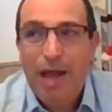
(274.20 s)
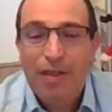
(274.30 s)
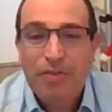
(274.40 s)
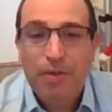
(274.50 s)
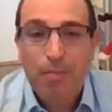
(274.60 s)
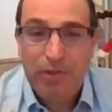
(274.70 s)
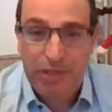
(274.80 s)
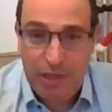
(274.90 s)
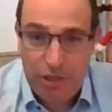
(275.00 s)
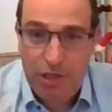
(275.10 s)
and
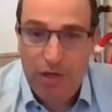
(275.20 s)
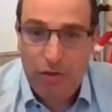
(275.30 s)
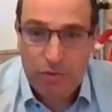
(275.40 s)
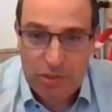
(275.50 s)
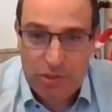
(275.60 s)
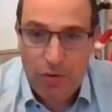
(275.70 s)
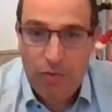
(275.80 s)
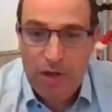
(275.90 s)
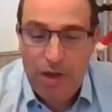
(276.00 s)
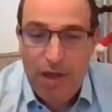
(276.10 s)
potentially
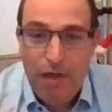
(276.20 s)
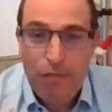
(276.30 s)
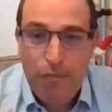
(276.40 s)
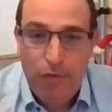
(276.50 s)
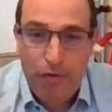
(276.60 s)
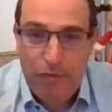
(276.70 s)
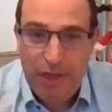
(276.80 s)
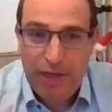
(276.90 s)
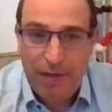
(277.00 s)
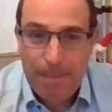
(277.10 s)
also
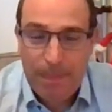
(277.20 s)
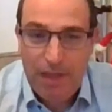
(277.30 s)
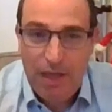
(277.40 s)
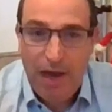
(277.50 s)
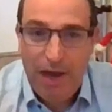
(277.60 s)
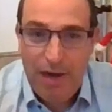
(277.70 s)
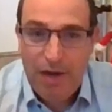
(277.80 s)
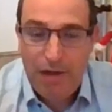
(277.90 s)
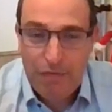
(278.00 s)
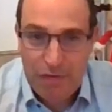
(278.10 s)
involving the
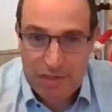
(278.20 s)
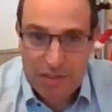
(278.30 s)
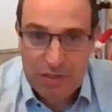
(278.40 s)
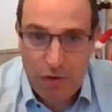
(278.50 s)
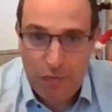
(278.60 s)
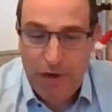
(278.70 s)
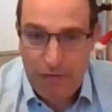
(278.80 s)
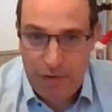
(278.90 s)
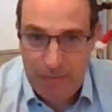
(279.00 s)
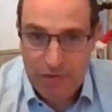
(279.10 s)
higher levels of
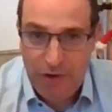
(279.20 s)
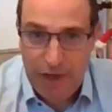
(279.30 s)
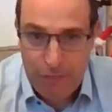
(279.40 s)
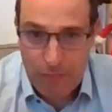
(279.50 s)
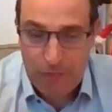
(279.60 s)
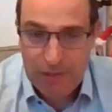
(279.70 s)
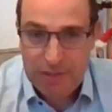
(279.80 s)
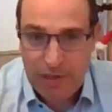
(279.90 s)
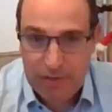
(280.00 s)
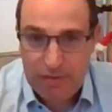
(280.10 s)
government right from the
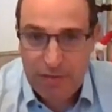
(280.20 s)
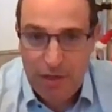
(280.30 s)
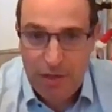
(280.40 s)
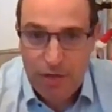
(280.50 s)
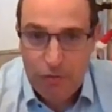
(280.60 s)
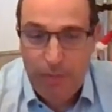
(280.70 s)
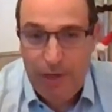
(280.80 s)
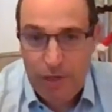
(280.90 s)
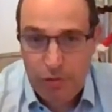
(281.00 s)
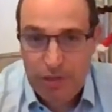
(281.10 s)
start to
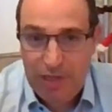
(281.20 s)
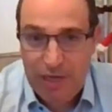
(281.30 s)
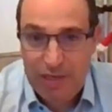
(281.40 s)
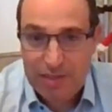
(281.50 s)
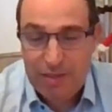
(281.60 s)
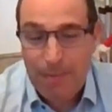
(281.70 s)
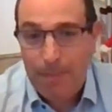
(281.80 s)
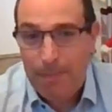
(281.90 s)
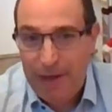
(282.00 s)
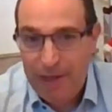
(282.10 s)
make sure that there is
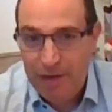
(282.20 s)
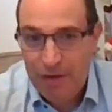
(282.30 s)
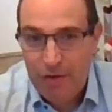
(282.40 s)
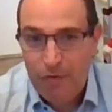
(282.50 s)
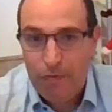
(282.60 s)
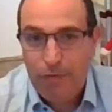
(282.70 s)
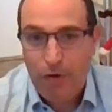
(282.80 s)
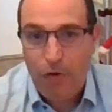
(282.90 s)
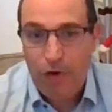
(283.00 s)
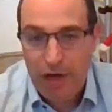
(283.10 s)
buy-in
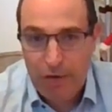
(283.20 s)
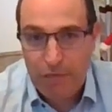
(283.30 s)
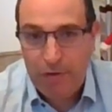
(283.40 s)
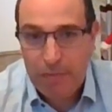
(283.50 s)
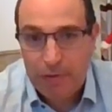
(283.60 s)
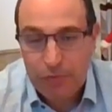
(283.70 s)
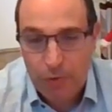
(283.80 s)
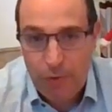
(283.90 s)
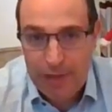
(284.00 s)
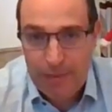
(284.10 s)
on a
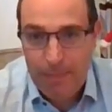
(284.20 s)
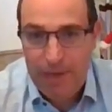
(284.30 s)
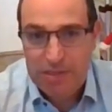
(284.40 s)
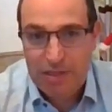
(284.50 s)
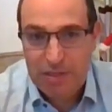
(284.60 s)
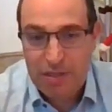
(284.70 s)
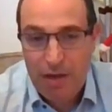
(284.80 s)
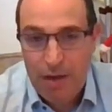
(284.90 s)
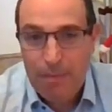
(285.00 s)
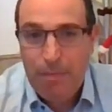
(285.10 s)
government-wide basis
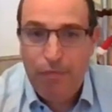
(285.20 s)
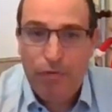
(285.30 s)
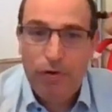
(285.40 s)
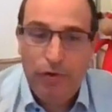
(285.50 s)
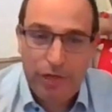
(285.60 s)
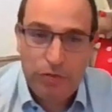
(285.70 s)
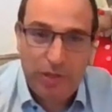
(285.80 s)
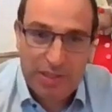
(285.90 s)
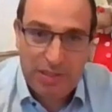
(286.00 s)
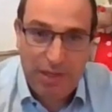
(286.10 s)
before you
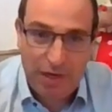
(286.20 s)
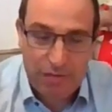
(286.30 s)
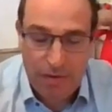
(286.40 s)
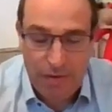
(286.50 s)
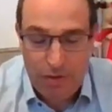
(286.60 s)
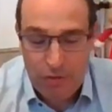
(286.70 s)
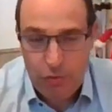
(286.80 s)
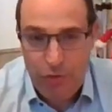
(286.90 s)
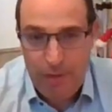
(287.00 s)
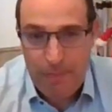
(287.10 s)
actually start
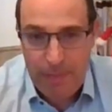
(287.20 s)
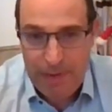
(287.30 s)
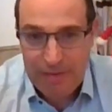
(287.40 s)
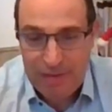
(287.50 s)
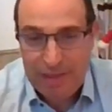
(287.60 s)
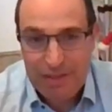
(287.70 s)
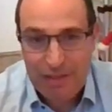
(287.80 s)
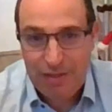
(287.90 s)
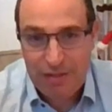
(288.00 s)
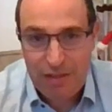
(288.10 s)
to implement
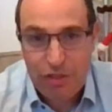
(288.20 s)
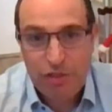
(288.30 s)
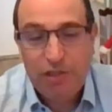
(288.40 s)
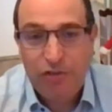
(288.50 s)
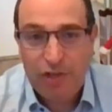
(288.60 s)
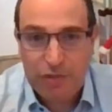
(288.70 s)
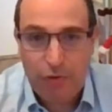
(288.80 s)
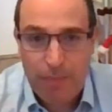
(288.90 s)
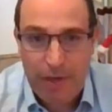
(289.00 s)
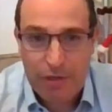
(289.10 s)
that digital
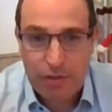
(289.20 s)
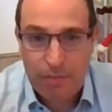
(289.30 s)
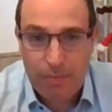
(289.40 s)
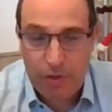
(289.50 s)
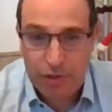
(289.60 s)
transformation